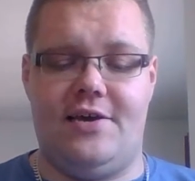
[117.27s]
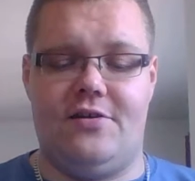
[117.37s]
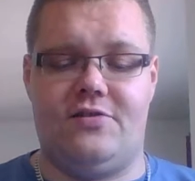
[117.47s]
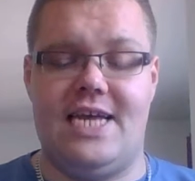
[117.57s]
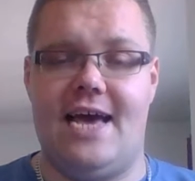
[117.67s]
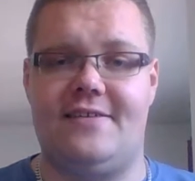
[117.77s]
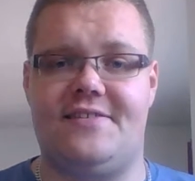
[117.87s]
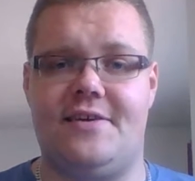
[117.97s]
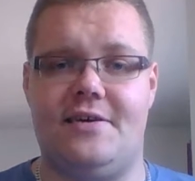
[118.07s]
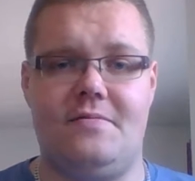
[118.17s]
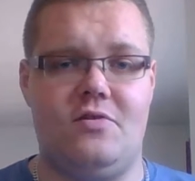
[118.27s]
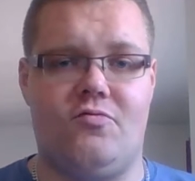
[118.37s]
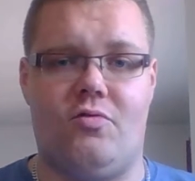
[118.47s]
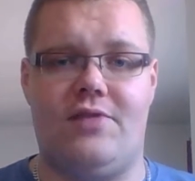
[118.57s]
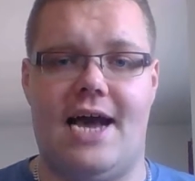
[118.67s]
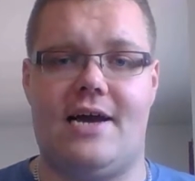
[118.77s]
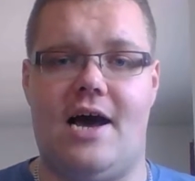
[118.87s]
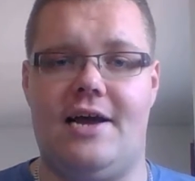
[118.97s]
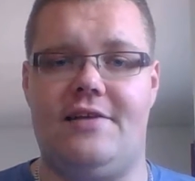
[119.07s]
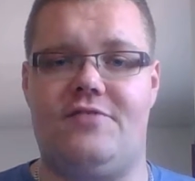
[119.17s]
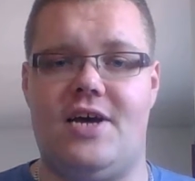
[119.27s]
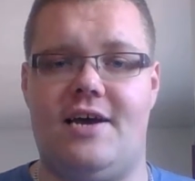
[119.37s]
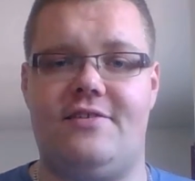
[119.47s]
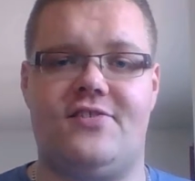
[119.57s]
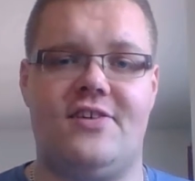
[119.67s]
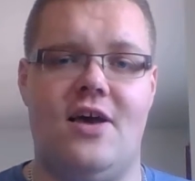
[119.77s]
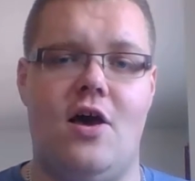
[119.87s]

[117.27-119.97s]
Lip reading: you're testing, roll that kind of dice.